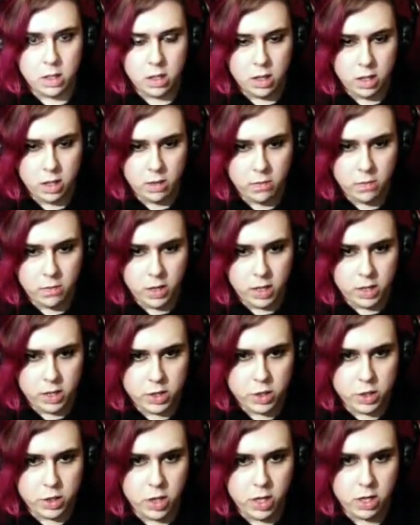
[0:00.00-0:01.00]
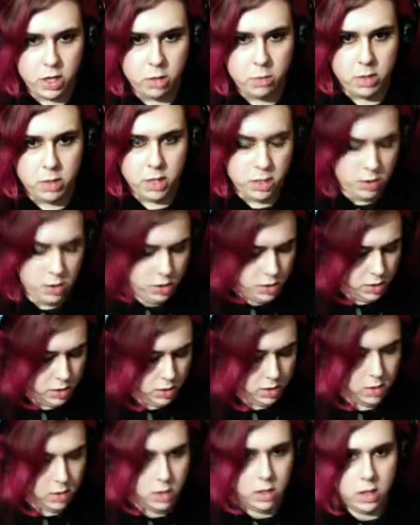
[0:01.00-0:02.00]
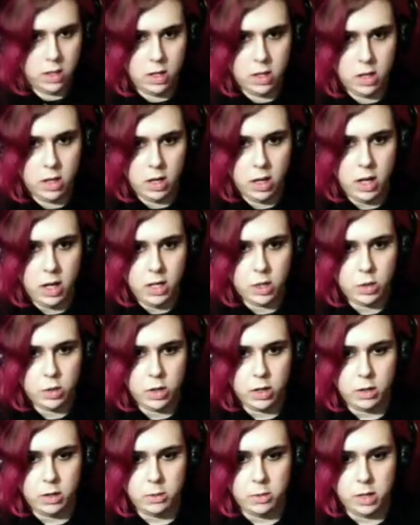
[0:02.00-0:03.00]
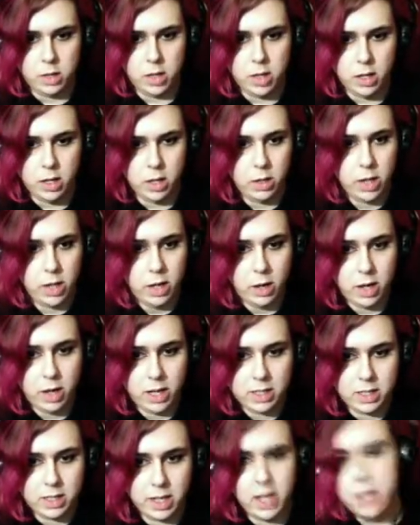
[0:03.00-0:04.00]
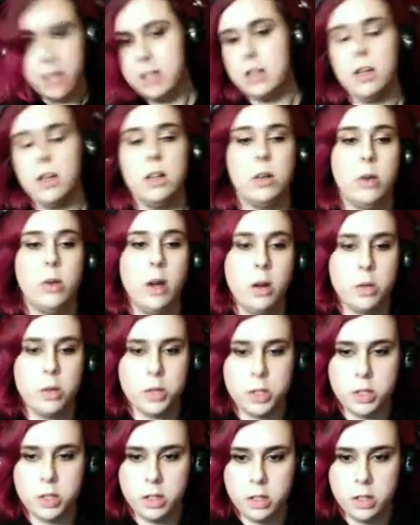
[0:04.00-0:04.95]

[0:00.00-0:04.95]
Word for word: I fucking shot you, bitch. Uncrou... oh my god. Okay, well, I guess I can't uncrouch.